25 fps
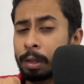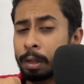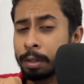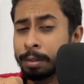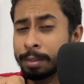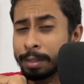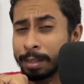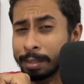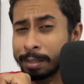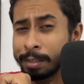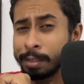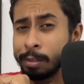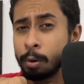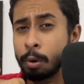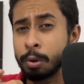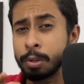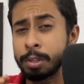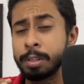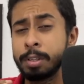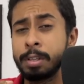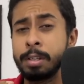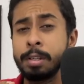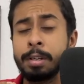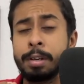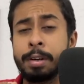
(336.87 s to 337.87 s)
Just in
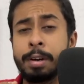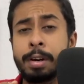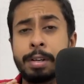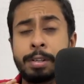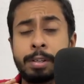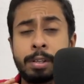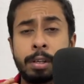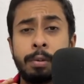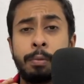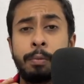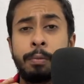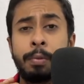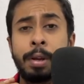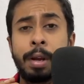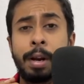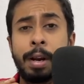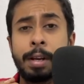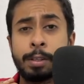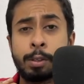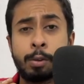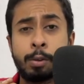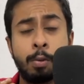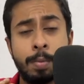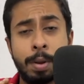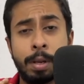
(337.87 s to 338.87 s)
logistic regression, we are
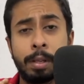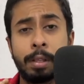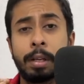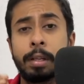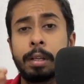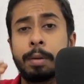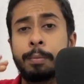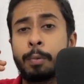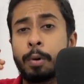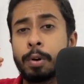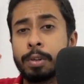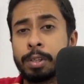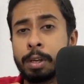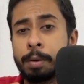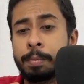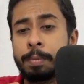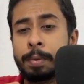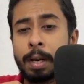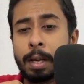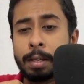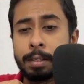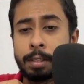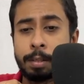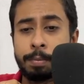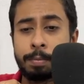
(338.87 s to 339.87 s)
assuming that the positive
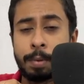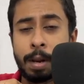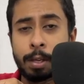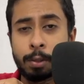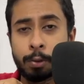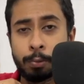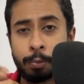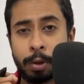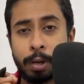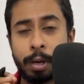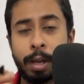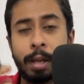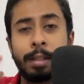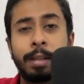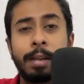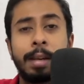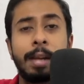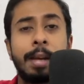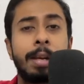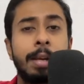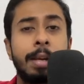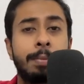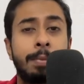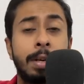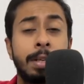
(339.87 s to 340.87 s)
class is +1 and the
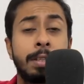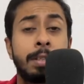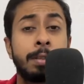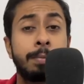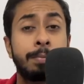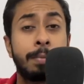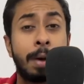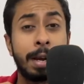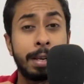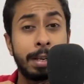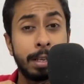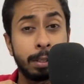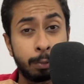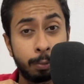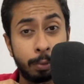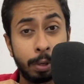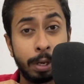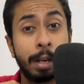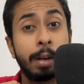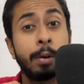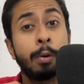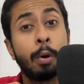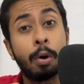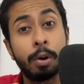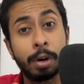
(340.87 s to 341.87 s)
negative class is -1
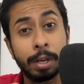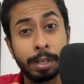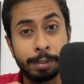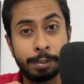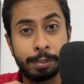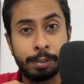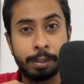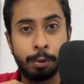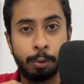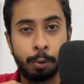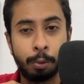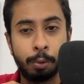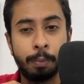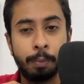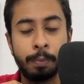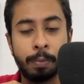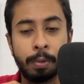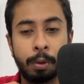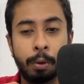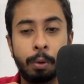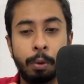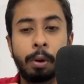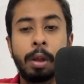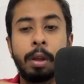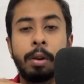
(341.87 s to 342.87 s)
and not a 0.
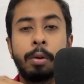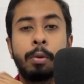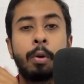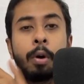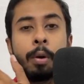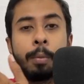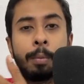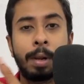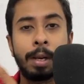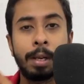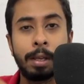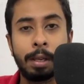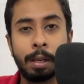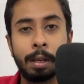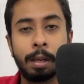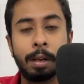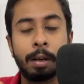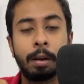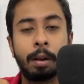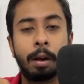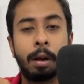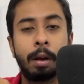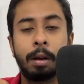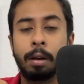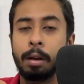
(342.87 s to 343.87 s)
Okay, normally
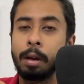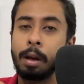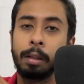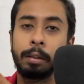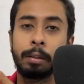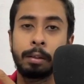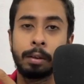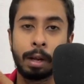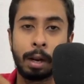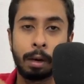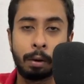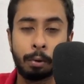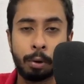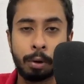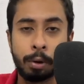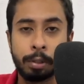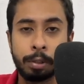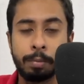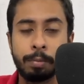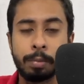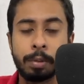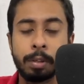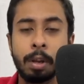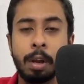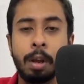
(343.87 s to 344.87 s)
in other
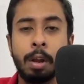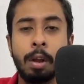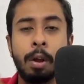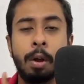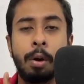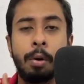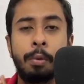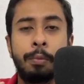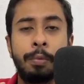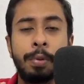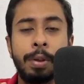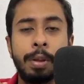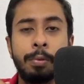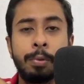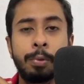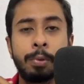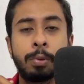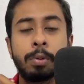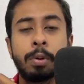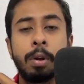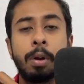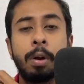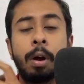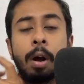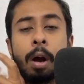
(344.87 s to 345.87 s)
algorithms we
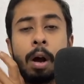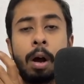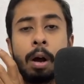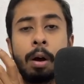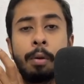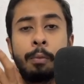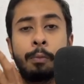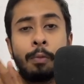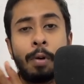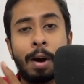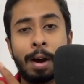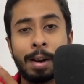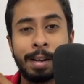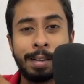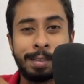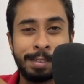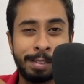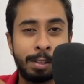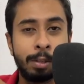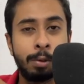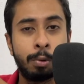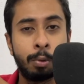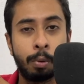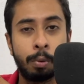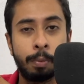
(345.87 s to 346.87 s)
use 1 and
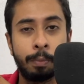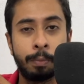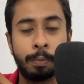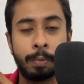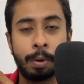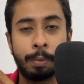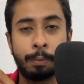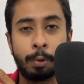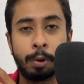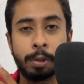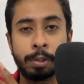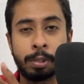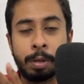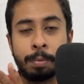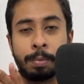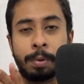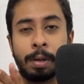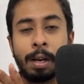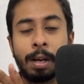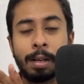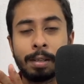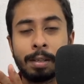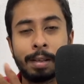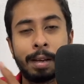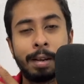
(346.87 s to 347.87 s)
0, positive
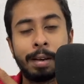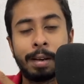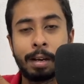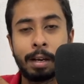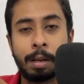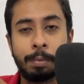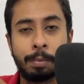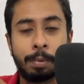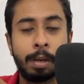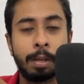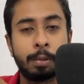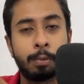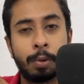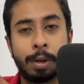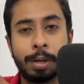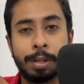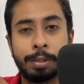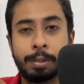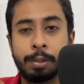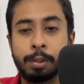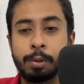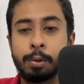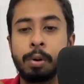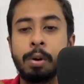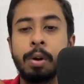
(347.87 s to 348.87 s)
class and negative class, 1
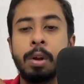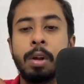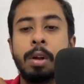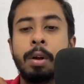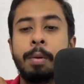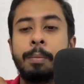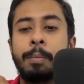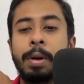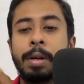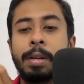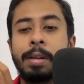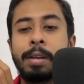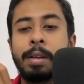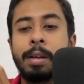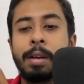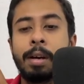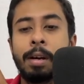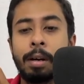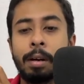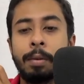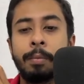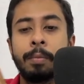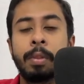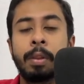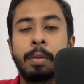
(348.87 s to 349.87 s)
and 0. But
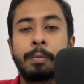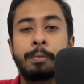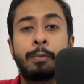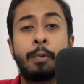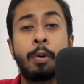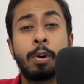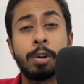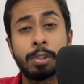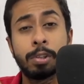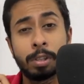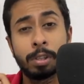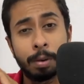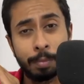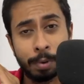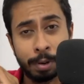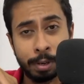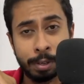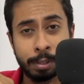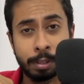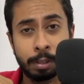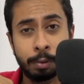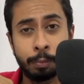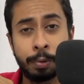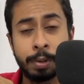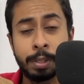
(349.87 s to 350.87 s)
here, for some
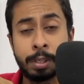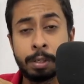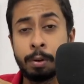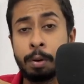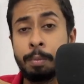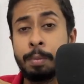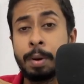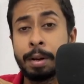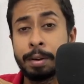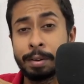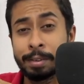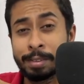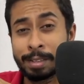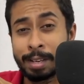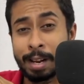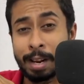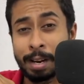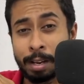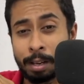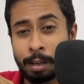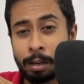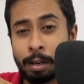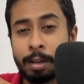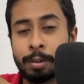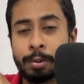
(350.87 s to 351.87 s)
reason which you'll be
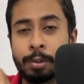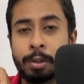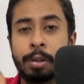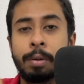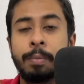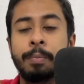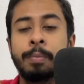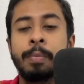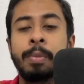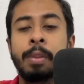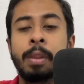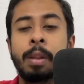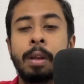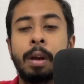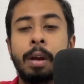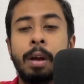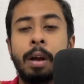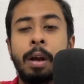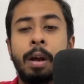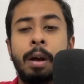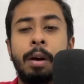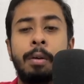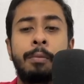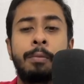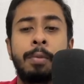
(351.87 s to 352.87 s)
understanding later,
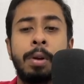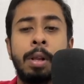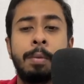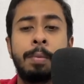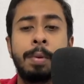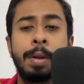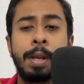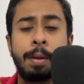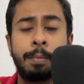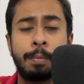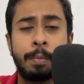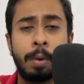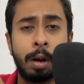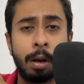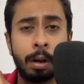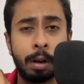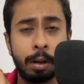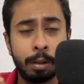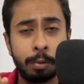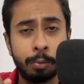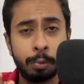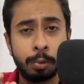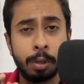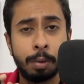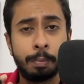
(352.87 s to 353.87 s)
we'll be
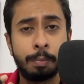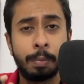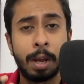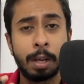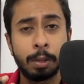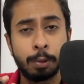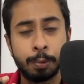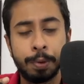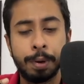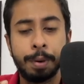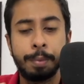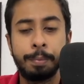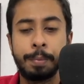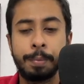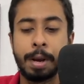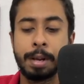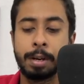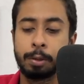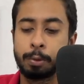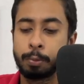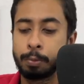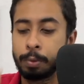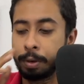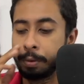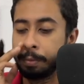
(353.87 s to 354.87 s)
using +1 and
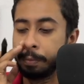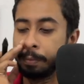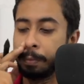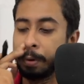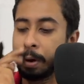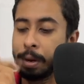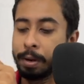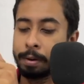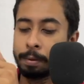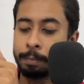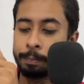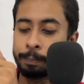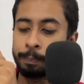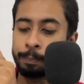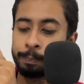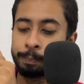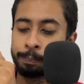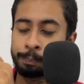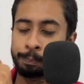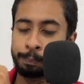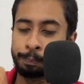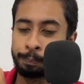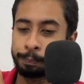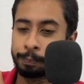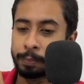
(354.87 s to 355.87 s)
-1, right?
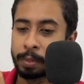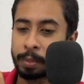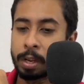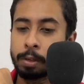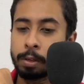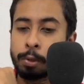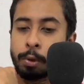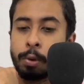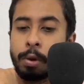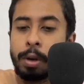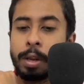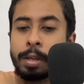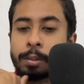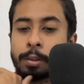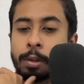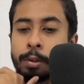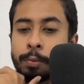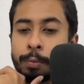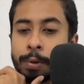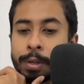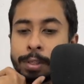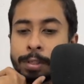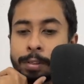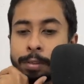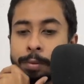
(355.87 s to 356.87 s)
So let's not
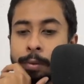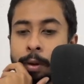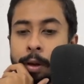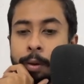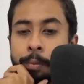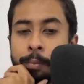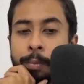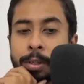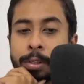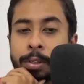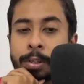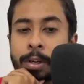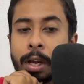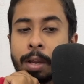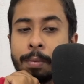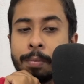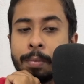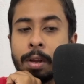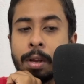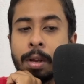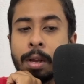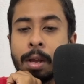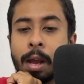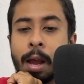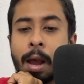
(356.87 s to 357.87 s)
waste much time,
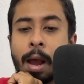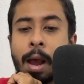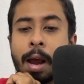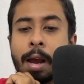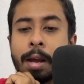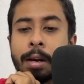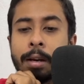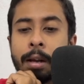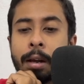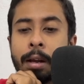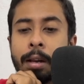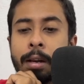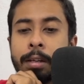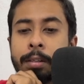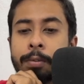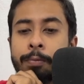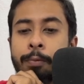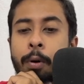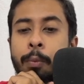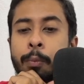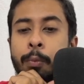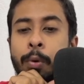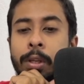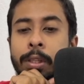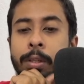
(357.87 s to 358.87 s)
and let's
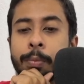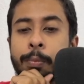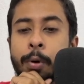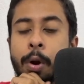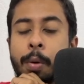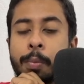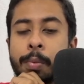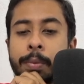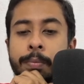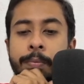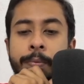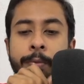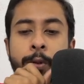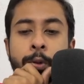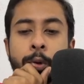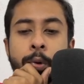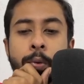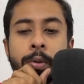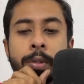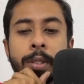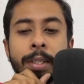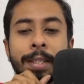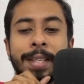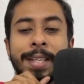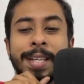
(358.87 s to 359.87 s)
formulate the problem.
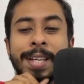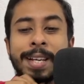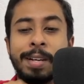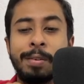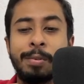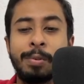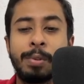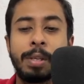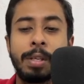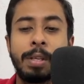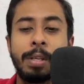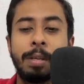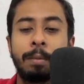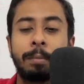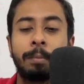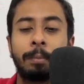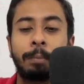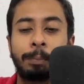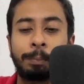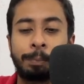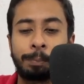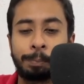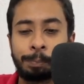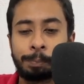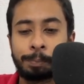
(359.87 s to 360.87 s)
So here you see
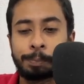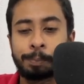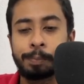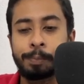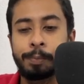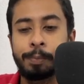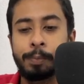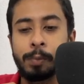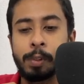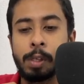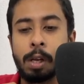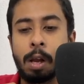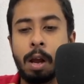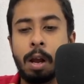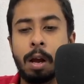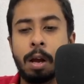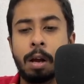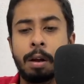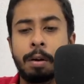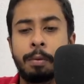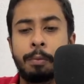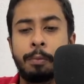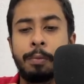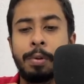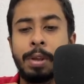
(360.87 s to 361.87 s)

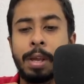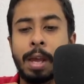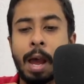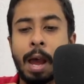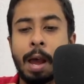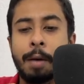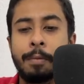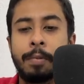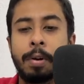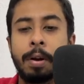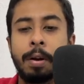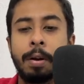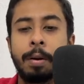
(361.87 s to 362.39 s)
we have